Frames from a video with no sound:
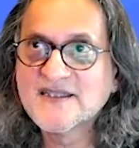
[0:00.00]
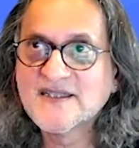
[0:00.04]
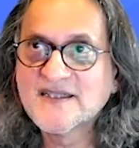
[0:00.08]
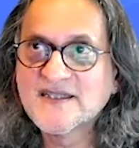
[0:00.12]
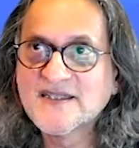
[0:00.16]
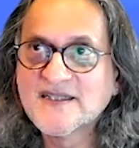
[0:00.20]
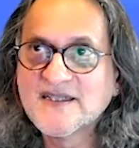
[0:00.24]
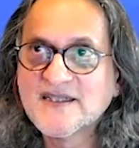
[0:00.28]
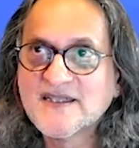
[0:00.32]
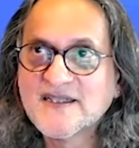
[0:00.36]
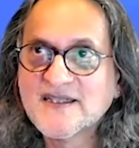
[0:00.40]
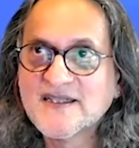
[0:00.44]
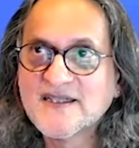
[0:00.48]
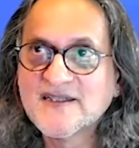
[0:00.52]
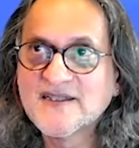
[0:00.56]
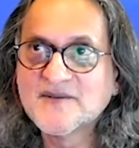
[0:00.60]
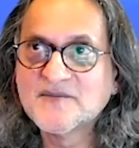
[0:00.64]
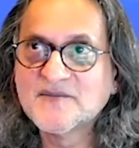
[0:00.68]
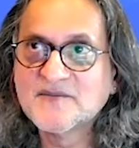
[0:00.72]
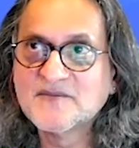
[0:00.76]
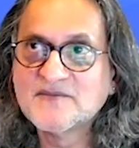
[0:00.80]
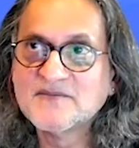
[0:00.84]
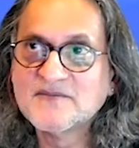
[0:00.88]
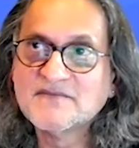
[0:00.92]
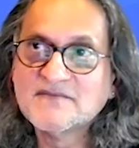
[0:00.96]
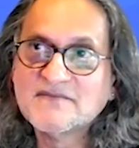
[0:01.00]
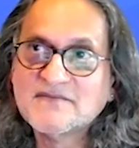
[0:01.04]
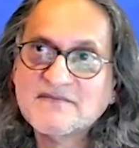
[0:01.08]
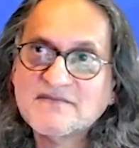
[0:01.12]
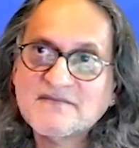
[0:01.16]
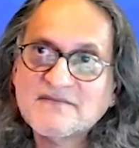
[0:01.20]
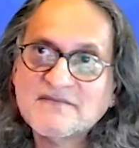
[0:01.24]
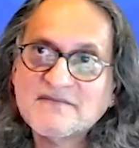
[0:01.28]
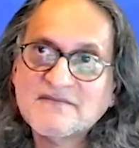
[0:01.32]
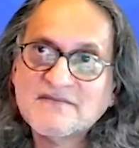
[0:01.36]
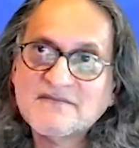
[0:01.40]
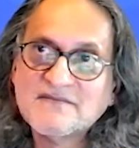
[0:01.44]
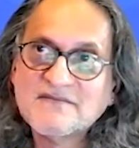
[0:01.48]
Um,
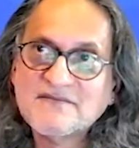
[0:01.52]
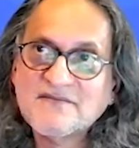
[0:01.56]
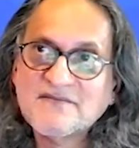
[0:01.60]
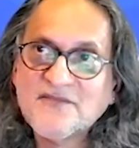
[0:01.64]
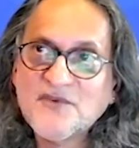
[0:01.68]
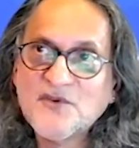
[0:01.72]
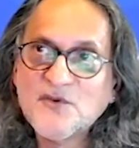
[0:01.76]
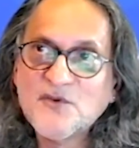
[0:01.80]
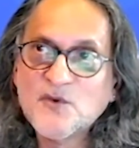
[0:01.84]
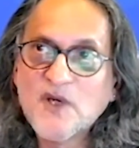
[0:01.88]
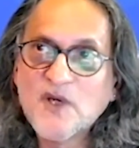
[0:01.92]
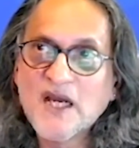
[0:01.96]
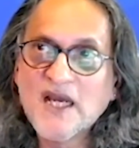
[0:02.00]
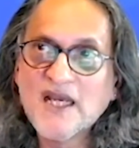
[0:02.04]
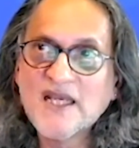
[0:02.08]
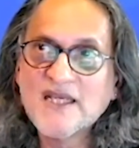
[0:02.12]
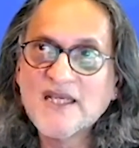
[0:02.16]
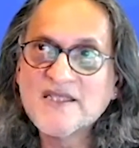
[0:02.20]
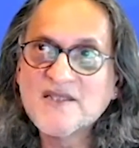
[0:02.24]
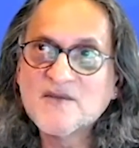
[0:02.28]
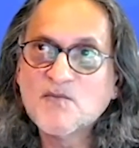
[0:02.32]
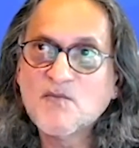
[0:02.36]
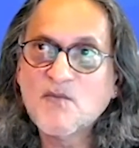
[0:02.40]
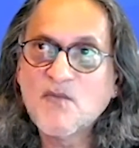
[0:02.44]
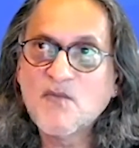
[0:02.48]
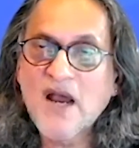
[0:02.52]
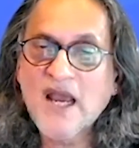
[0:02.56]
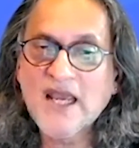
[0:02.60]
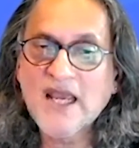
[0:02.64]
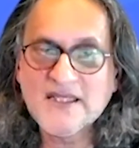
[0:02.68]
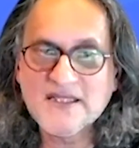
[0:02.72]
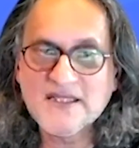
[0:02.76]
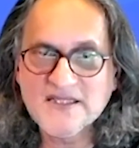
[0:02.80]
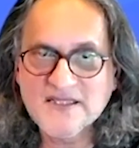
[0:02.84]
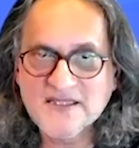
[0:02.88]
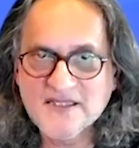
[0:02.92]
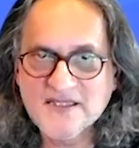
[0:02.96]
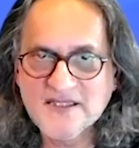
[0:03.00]
you guys
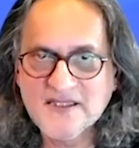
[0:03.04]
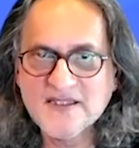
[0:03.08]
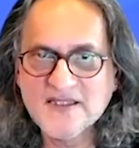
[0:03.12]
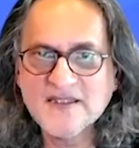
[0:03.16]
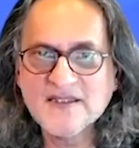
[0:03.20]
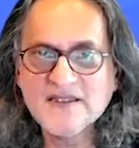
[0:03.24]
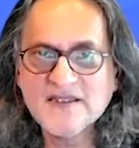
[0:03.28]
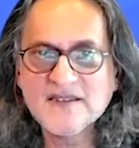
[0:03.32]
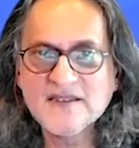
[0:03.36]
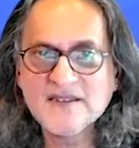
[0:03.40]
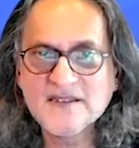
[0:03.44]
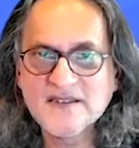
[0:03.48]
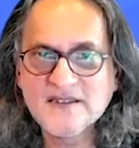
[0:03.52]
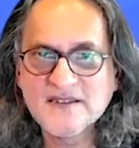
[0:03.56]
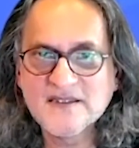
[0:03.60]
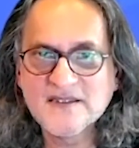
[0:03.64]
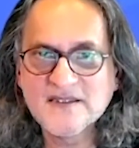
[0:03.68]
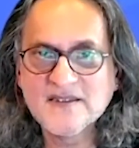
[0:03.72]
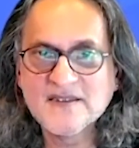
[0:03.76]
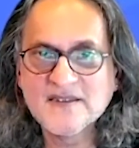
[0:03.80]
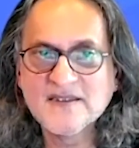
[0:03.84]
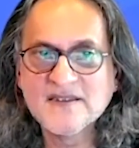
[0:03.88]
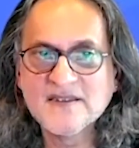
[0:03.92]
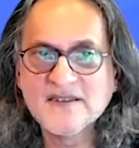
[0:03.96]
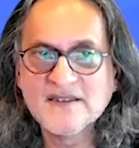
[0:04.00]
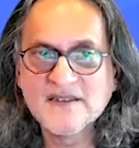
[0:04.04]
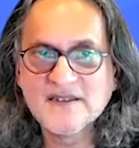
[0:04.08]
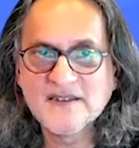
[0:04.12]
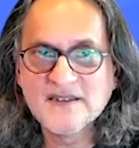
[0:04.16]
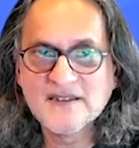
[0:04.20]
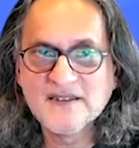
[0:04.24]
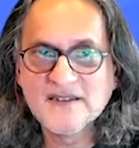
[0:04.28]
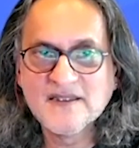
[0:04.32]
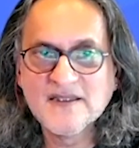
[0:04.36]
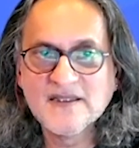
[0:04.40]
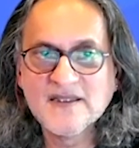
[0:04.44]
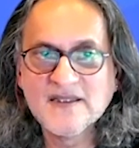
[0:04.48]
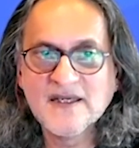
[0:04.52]
might see it.
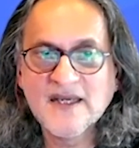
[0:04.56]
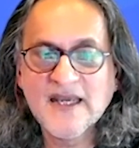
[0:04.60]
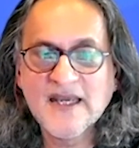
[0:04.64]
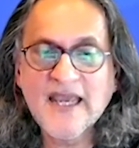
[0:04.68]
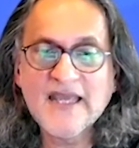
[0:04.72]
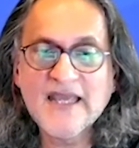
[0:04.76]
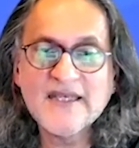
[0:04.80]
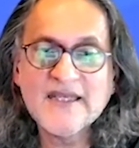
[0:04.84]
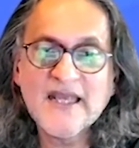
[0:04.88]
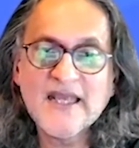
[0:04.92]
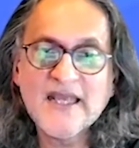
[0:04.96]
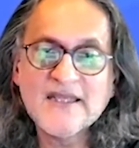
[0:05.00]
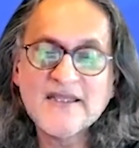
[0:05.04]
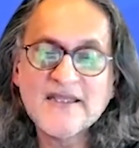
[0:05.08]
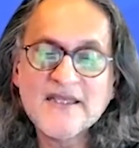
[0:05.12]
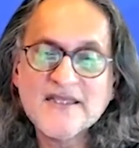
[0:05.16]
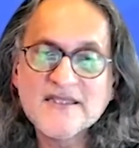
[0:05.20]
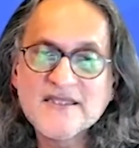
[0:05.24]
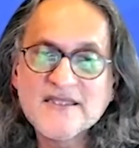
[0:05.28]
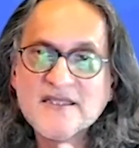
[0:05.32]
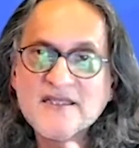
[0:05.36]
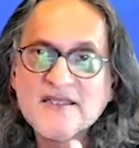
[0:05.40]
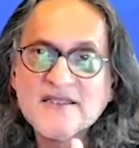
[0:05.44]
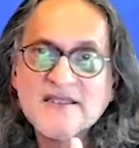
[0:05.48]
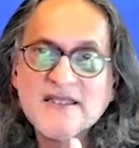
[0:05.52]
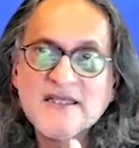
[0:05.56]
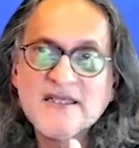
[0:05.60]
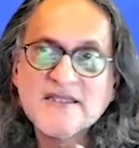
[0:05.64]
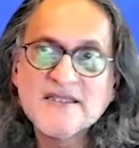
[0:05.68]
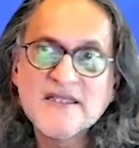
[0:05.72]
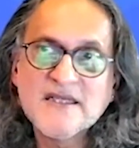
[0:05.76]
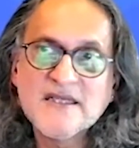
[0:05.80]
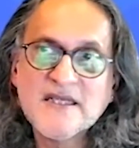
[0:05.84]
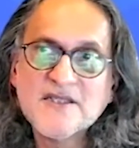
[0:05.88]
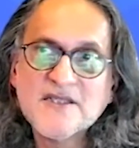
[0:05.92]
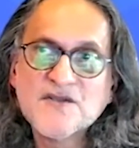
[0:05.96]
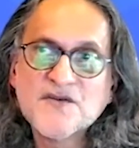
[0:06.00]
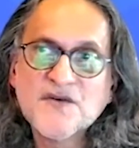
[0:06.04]
Mm. And and there's a there's an
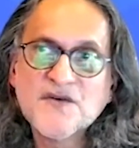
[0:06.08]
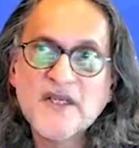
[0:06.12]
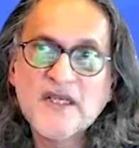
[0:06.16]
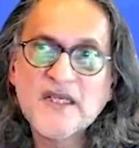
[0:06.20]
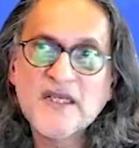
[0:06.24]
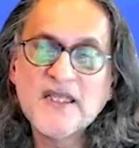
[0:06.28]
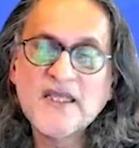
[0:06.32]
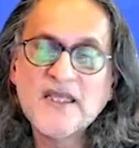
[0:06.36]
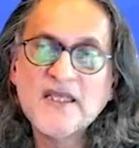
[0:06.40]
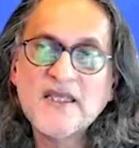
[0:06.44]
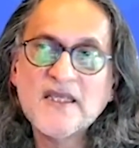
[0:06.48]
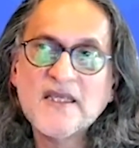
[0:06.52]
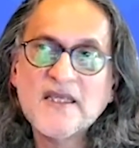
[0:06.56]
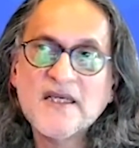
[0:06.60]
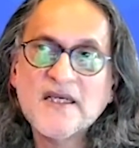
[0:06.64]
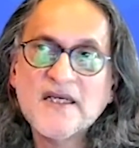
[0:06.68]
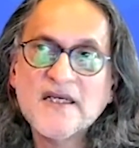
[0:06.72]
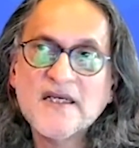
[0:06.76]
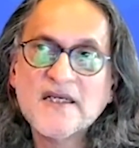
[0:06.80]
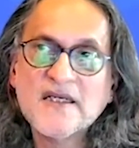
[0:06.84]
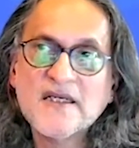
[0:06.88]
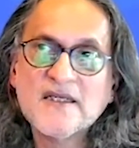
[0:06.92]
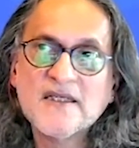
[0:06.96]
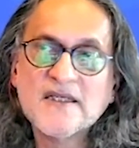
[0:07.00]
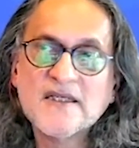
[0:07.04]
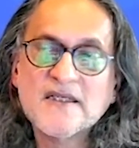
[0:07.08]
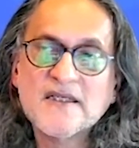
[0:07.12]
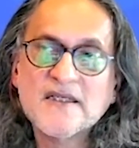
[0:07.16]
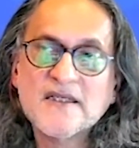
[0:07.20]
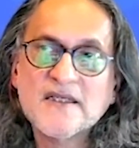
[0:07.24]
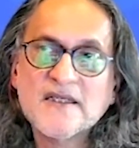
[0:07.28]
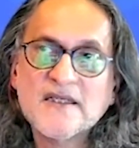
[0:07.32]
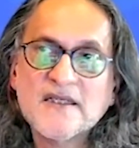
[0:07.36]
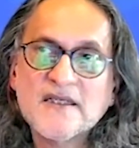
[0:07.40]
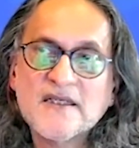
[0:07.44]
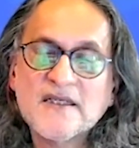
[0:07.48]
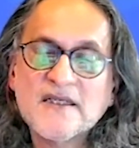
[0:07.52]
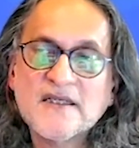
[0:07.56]
Israeli uh,
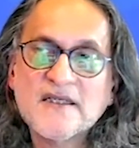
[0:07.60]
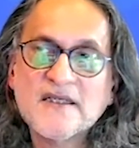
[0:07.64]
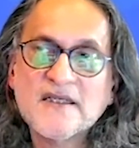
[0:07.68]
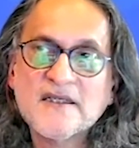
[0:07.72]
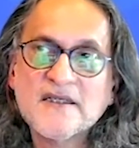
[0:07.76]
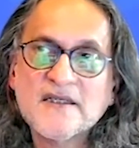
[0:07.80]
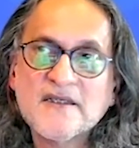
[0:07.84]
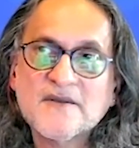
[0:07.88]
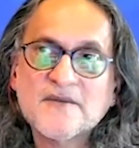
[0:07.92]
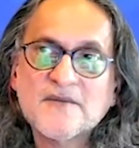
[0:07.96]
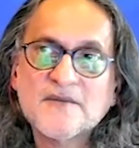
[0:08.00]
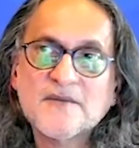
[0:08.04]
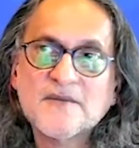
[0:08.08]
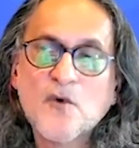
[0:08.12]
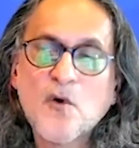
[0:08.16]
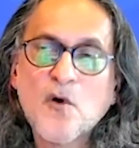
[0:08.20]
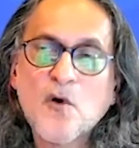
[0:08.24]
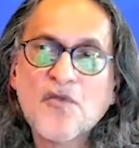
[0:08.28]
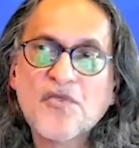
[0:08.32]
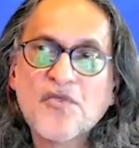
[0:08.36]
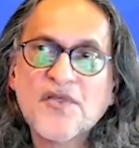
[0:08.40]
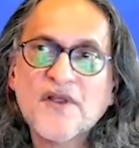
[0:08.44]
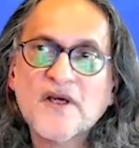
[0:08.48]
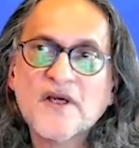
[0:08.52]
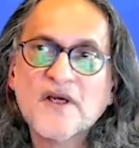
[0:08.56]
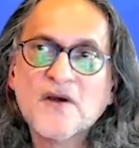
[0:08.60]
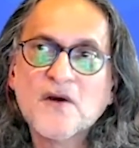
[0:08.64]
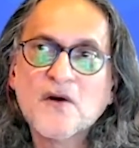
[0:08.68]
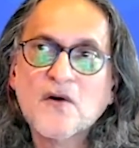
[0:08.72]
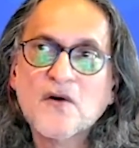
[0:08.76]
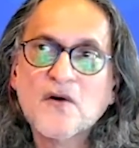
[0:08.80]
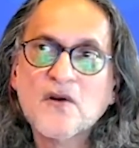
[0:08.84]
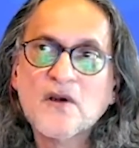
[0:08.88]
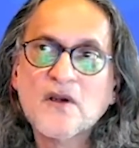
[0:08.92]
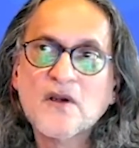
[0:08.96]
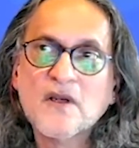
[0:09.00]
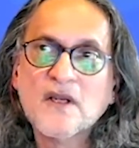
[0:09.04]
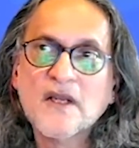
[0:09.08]
uh, author
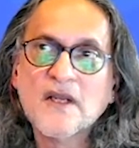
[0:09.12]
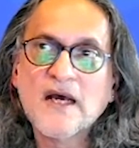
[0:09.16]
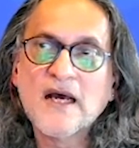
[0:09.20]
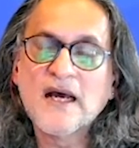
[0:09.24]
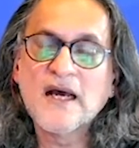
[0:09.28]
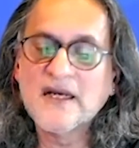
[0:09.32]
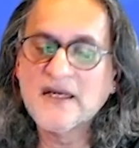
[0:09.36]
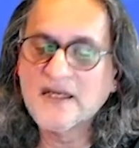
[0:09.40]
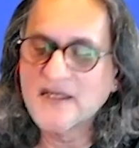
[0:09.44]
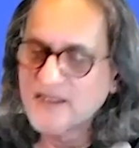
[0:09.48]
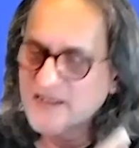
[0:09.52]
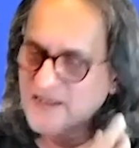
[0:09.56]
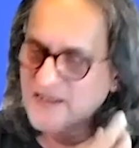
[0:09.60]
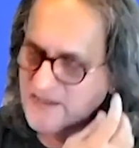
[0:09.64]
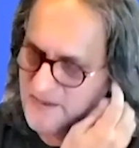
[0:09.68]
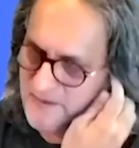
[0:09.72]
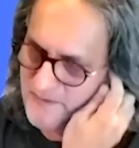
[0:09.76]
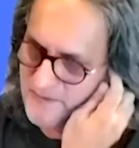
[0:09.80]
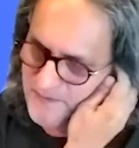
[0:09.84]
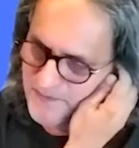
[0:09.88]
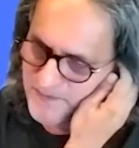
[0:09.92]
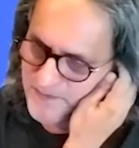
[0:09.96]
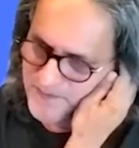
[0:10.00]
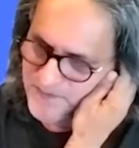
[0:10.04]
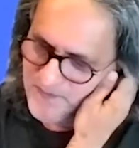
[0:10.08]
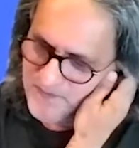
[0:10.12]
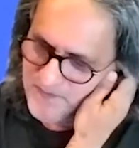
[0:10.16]
called um,